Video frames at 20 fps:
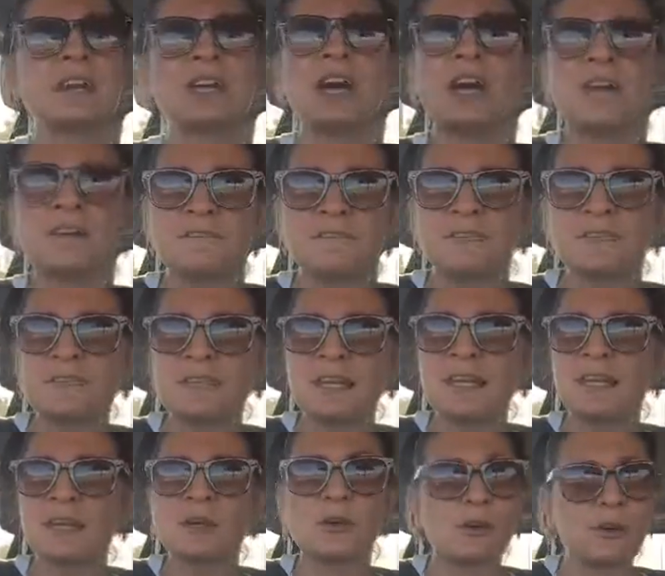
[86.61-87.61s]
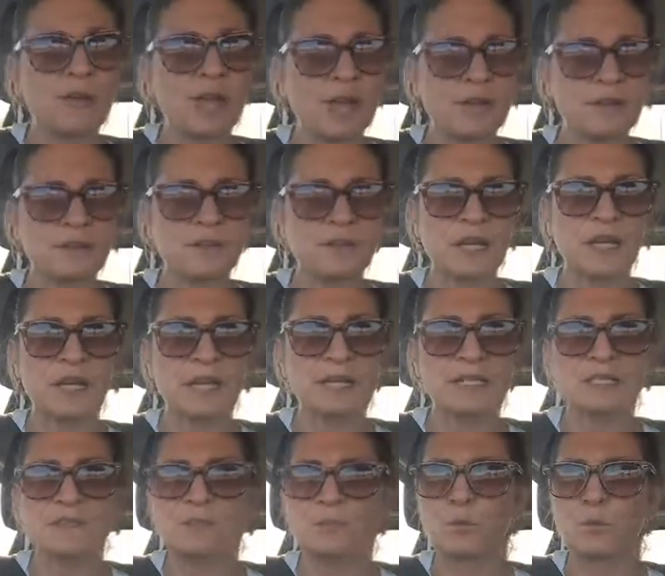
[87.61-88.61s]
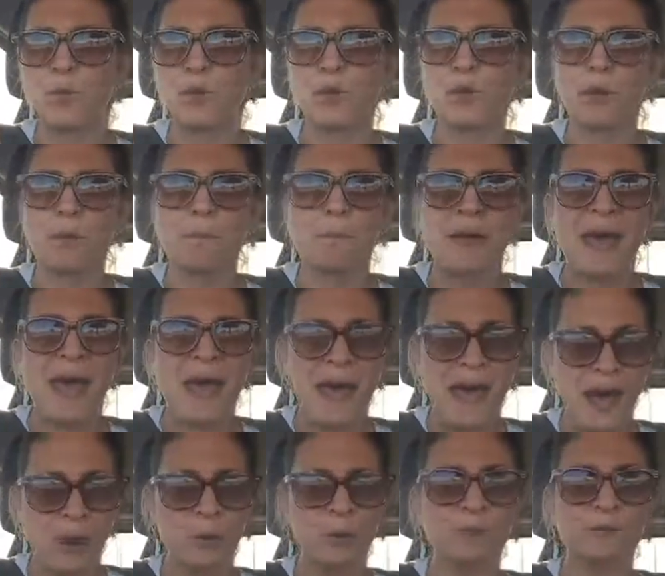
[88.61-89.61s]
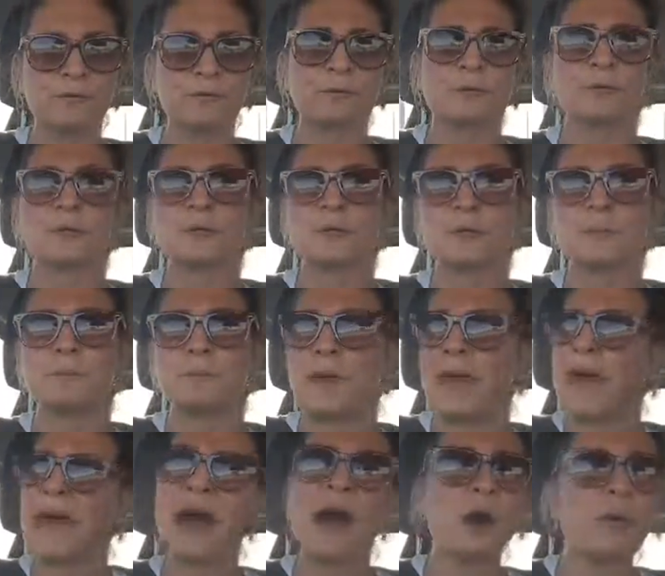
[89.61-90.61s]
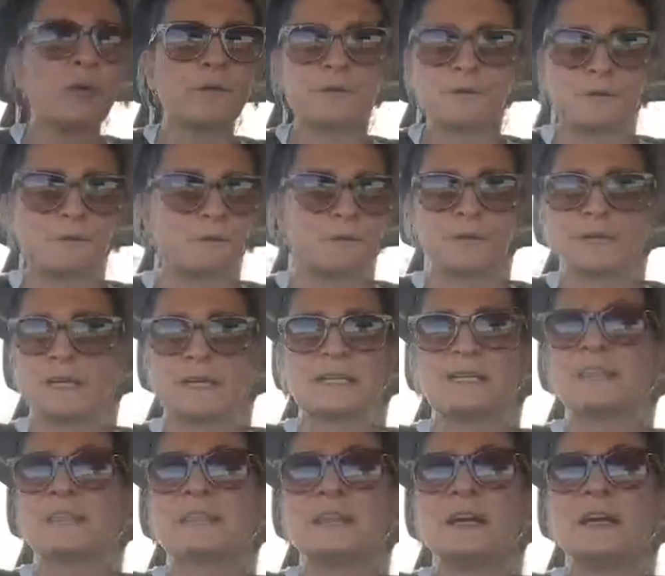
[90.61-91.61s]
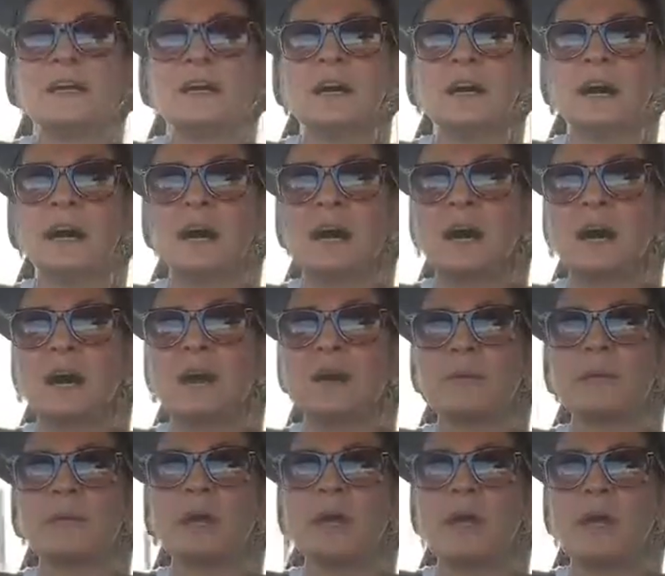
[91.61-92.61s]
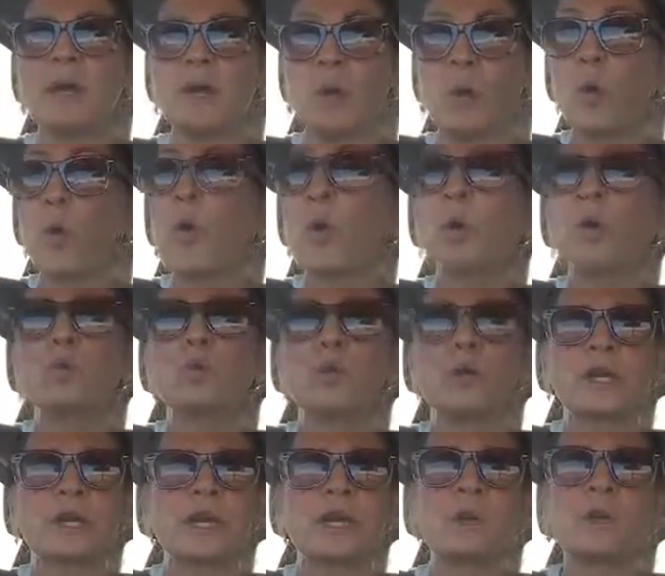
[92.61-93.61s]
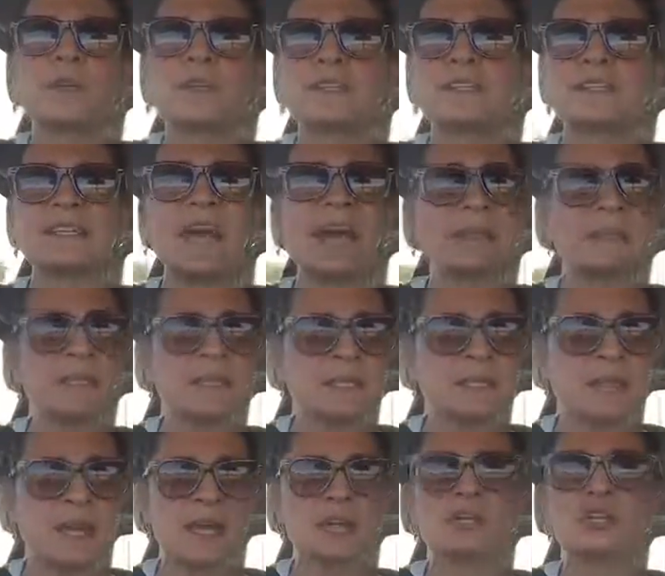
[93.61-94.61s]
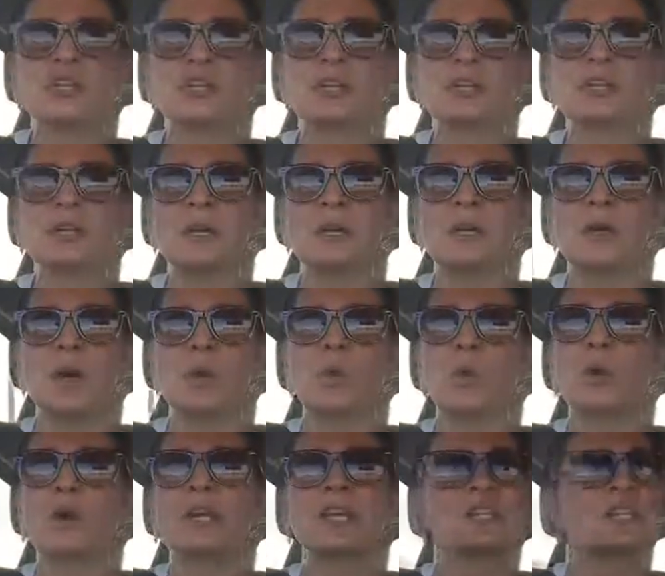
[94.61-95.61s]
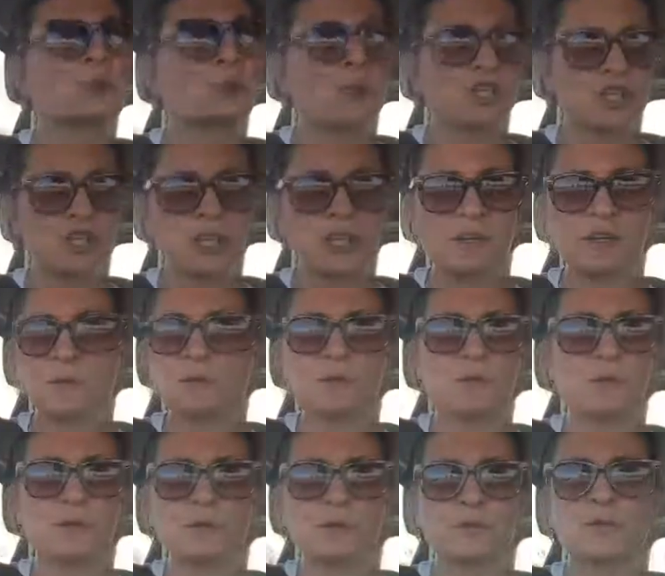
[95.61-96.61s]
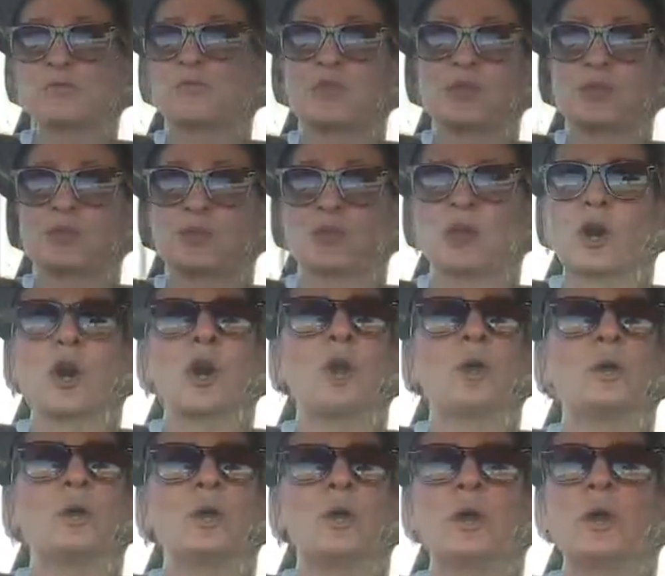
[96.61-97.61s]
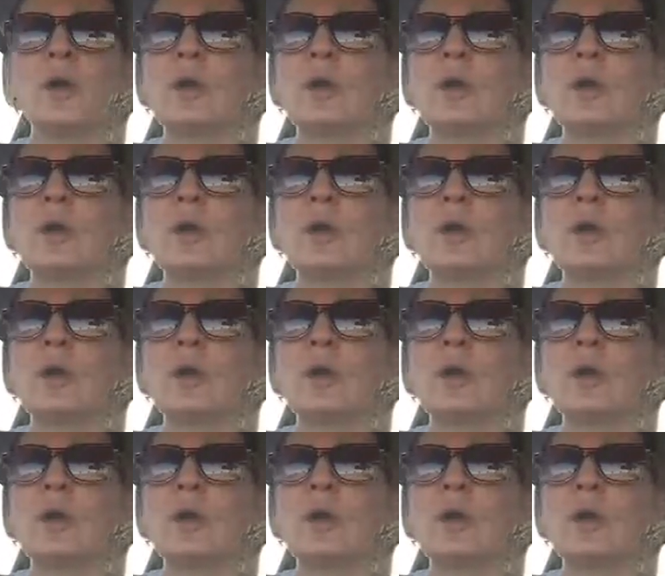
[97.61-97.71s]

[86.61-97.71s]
And I have seen Creative Collective work powerful, powerful feats, um, all working with the same intention, wanting to achieve a beautiful certain goal